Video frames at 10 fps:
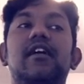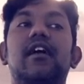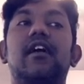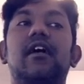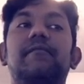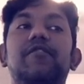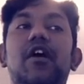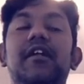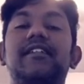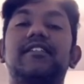
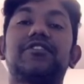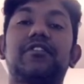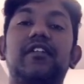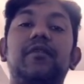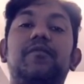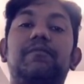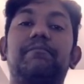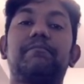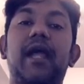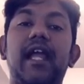not necessarily
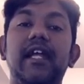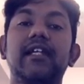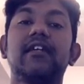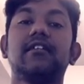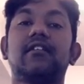paid.